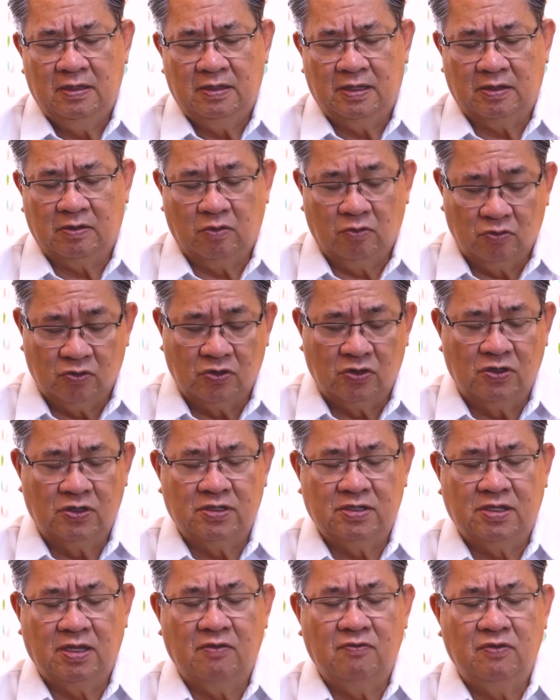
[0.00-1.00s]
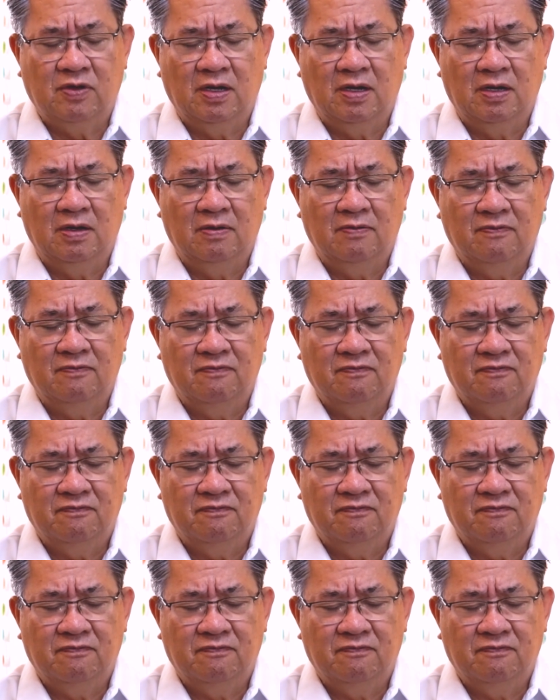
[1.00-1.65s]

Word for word: that, Lord, they will